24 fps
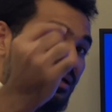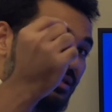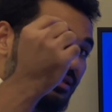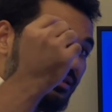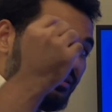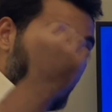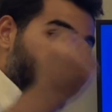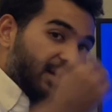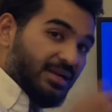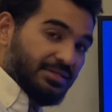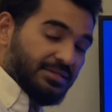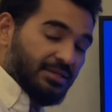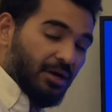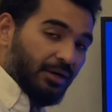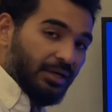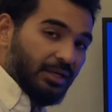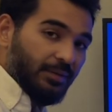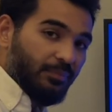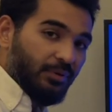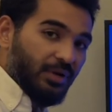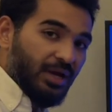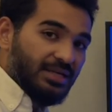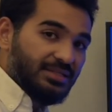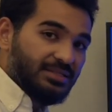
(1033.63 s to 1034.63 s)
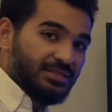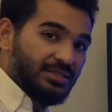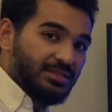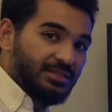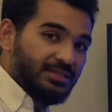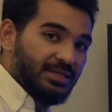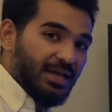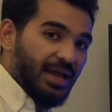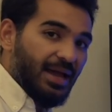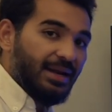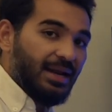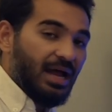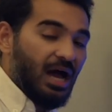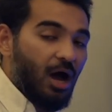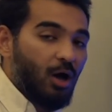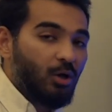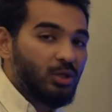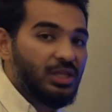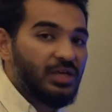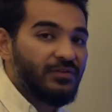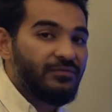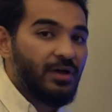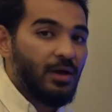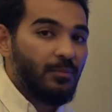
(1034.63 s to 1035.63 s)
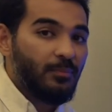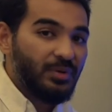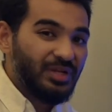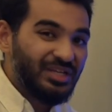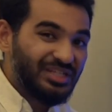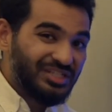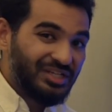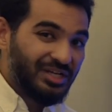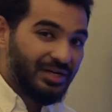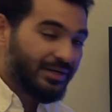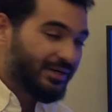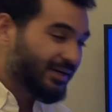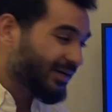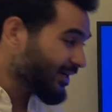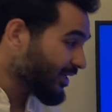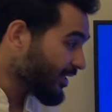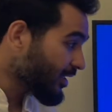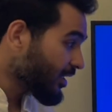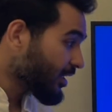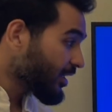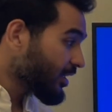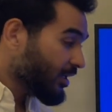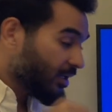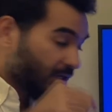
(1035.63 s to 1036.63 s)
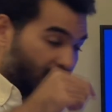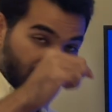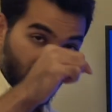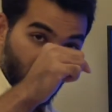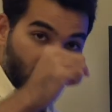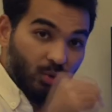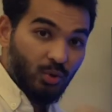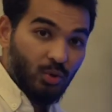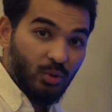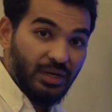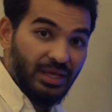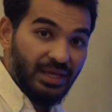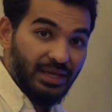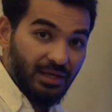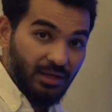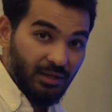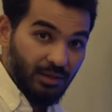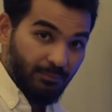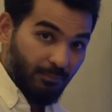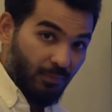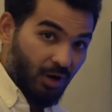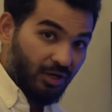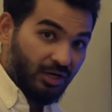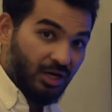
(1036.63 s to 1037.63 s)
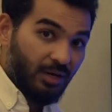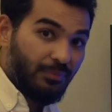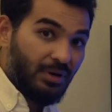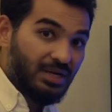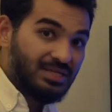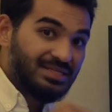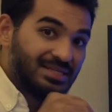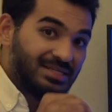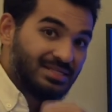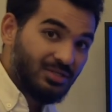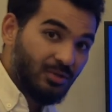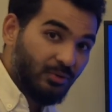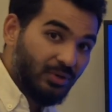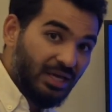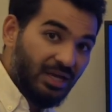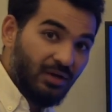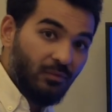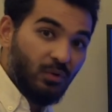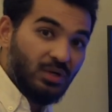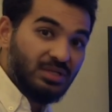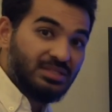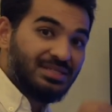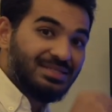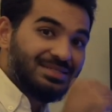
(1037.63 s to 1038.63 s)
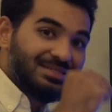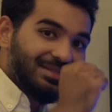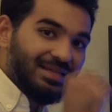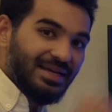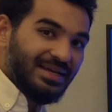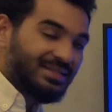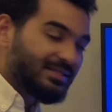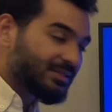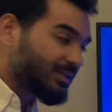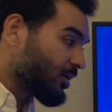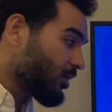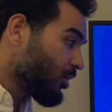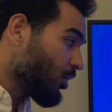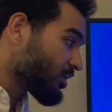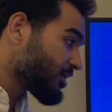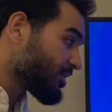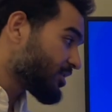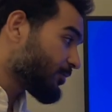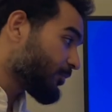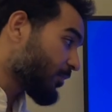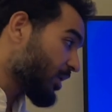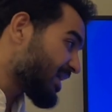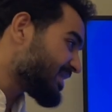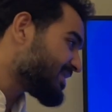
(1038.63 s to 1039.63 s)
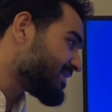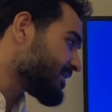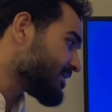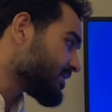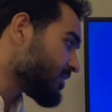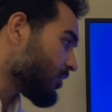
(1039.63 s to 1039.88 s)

their starting prices and how they've appreciated to today, market prices today versus their launch prices.